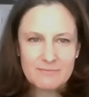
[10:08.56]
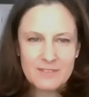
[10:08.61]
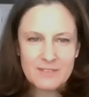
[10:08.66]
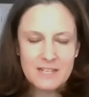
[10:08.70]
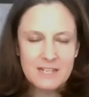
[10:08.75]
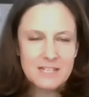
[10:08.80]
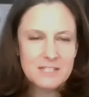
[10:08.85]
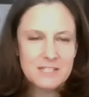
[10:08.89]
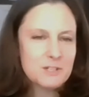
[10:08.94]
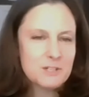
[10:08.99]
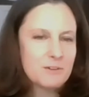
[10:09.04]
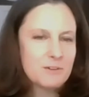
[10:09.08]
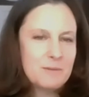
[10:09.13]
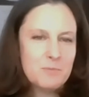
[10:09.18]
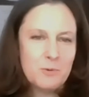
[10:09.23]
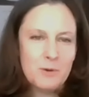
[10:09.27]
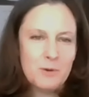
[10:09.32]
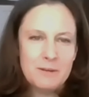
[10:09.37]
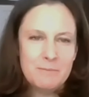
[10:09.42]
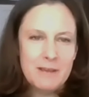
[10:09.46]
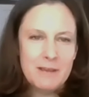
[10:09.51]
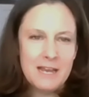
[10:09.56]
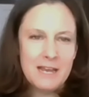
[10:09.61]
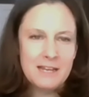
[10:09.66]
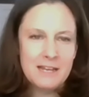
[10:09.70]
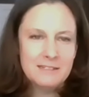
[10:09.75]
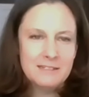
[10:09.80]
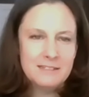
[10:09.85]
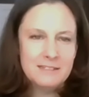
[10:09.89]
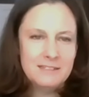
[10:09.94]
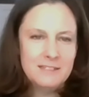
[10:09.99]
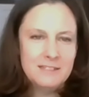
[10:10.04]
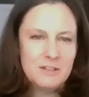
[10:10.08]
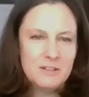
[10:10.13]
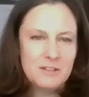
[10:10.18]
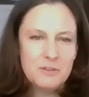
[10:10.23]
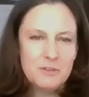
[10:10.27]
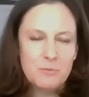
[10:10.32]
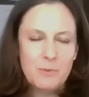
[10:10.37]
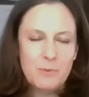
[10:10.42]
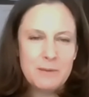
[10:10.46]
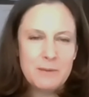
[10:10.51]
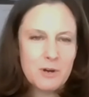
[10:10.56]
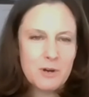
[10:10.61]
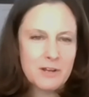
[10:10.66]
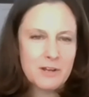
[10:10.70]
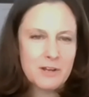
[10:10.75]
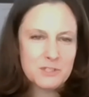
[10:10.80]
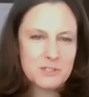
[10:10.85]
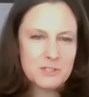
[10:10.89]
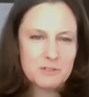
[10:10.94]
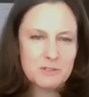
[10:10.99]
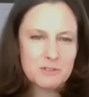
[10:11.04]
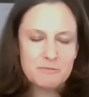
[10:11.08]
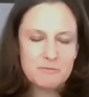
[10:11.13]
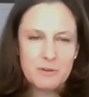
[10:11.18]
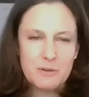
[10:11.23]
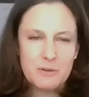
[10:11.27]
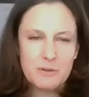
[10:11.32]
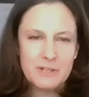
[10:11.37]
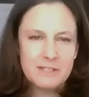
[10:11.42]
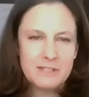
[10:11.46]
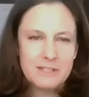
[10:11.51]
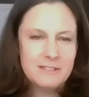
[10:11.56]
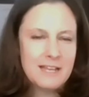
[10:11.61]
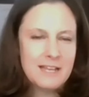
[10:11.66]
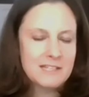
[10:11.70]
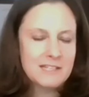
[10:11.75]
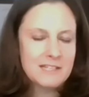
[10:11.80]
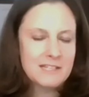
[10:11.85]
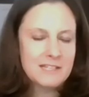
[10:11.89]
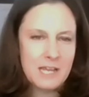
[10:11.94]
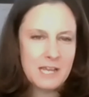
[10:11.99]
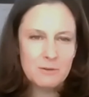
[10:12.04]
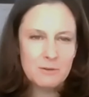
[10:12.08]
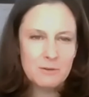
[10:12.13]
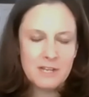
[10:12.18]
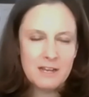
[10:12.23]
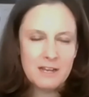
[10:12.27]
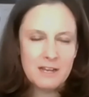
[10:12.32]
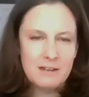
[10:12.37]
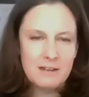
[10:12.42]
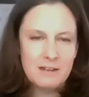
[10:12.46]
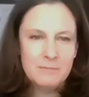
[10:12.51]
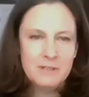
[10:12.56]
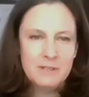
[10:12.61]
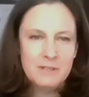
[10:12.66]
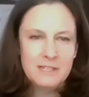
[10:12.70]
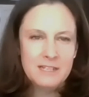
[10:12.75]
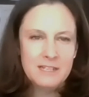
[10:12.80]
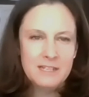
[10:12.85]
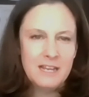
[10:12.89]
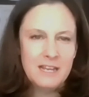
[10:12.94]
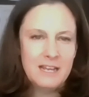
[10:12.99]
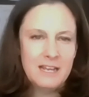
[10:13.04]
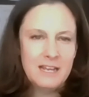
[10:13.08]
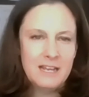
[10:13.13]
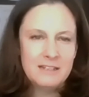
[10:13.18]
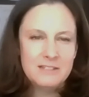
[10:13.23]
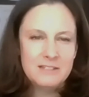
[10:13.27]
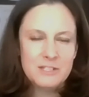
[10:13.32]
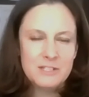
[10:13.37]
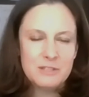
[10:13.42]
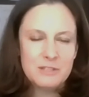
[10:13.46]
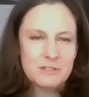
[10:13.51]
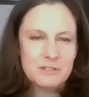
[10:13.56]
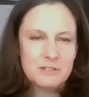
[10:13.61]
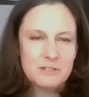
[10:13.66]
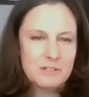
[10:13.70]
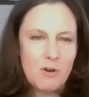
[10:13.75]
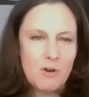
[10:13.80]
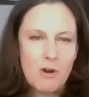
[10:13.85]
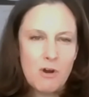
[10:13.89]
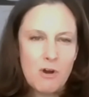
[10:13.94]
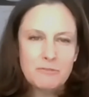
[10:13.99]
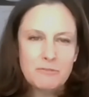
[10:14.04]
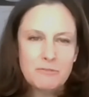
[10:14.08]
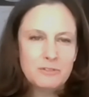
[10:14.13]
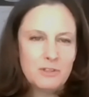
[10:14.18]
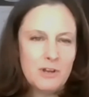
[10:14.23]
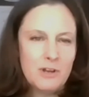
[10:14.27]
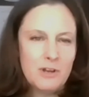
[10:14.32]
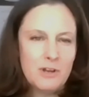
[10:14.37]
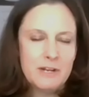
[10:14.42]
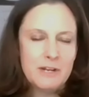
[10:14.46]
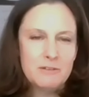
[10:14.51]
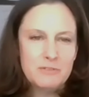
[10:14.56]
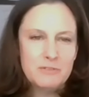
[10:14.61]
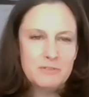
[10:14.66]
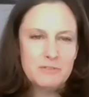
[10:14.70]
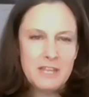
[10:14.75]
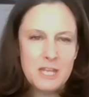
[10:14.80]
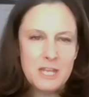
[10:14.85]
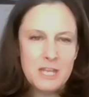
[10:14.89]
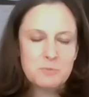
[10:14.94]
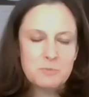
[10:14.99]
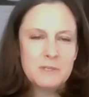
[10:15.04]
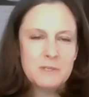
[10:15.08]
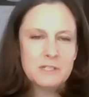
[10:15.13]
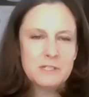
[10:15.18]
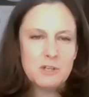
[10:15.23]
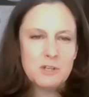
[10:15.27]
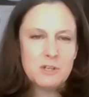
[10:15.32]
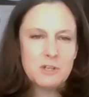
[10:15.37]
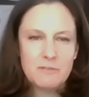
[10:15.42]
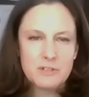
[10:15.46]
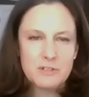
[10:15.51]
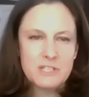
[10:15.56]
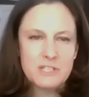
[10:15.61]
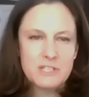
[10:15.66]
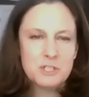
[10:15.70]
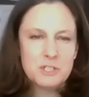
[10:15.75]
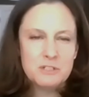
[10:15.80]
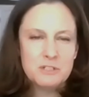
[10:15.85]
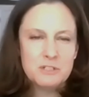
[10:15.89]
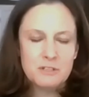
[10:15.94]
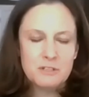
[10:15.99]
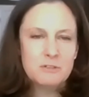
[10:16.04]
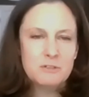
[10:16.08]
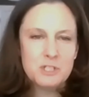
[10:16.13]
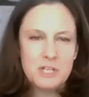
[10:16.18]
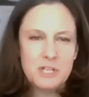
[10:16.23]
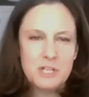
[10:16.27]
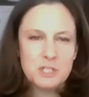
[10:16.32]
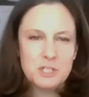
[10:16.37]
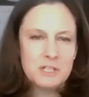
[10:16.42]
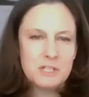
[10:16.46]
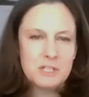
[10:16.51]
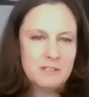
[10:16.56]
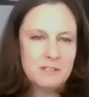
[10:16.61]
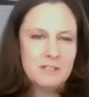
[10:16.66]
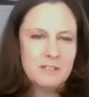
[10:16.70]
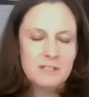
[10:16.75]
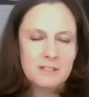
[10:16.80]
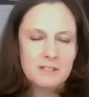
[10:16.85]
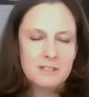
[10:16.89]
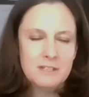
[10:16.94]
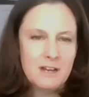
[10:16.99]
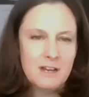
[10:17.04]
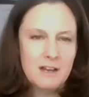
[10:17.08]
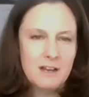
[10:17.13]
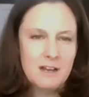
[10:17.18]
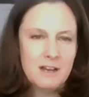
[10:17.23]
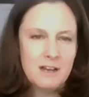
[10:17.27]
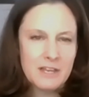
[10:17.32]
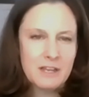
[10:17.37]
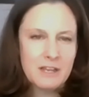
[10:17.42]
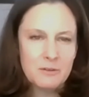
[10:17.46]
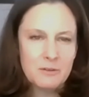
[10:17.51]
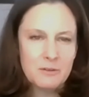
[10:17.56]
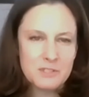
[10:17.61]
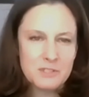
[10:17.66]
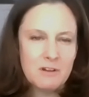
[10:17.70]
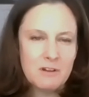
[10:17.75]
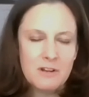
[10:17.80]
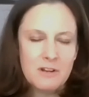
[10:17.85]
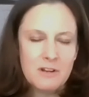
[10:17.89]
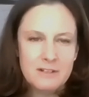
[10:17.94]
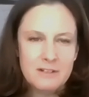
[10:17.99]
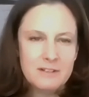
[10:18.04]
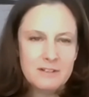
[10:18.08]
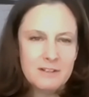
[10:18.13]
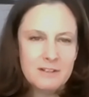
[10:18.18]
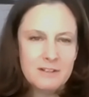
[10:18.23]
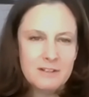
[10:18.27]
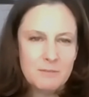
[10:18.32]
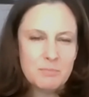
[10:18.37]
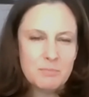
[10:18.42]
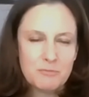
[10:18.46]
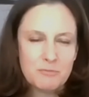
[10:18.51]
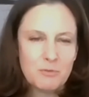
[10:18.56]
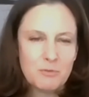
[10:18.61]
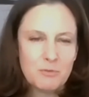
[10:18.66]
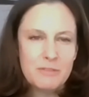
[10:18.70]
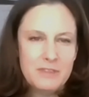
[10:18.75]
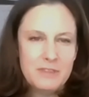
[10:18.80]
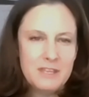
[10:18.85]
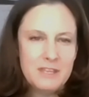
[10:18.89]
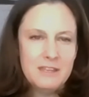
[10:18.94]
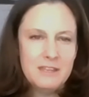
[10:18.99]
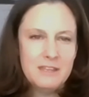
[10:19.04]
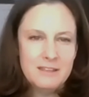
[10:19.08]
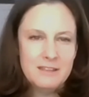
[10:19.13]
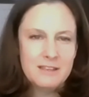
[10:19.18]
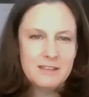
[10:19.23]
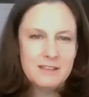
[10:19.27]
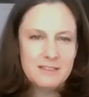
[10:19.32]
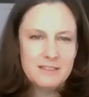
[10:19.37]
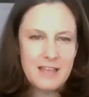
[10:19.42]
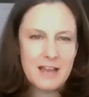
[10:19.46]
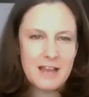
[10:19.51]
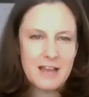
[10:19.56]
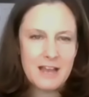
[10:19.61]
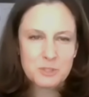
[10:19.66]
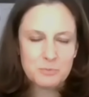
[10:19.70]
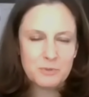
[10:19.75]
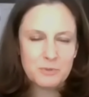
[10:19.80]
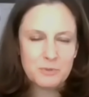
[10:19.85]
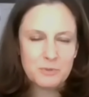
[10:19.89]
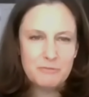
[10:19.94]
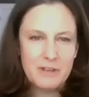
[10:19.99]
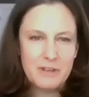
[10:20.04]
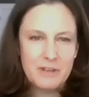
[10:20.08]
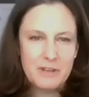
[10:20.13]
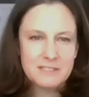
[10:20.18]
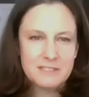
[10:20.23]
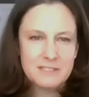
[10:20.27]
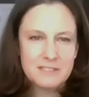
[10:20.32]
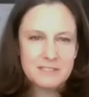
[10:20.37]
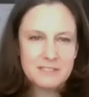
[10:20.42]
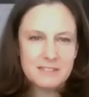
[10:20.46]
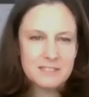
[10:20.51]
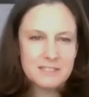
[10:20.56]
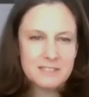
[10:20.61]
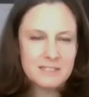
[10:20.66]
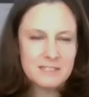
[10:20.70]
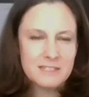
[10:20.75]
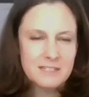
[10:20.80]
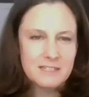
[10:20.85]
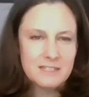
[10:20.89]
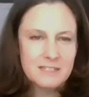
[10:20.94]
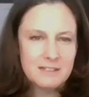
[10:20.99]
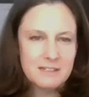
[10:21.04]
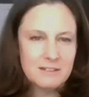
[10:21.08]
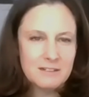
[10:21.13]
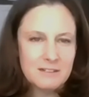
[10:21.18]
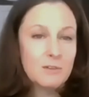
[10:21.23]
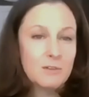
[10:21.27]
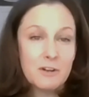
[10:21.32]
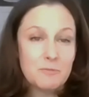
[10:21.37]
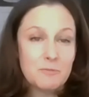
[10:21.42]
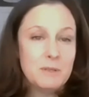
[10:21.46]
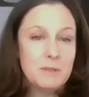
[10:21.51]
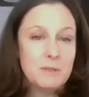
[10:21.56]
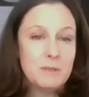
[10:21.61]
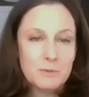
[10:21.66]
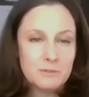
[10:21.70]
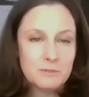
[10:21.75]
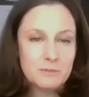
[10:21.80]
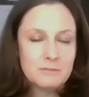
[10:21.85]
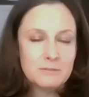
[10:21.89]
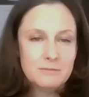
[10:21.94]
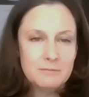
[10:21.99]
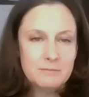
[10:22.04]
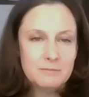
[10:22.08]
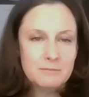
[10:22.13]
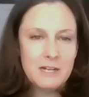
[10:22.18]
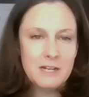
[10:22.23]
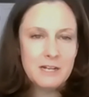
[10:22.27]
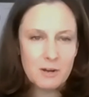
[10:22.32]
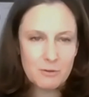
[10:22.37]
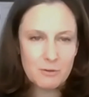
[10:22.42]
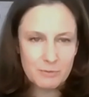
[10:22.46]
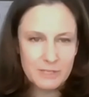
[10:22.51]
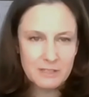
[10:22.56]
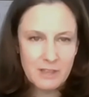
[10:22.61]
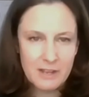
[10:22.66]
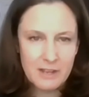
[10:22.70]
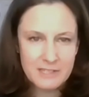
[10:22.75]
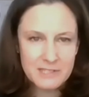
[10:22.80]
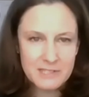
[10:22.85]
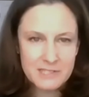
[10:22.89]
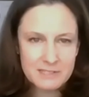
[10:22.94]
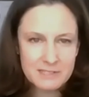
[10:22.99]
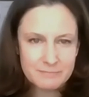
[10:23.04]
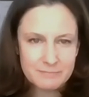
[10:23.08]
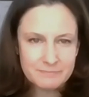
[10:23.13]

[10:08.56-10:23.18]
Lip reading: It's a great point, Matt. The way proxies are voted, that's an outcome. And there's an awful lot of engagement, conversation, negotiation that goes on before the actual event that a lot of people may not realize.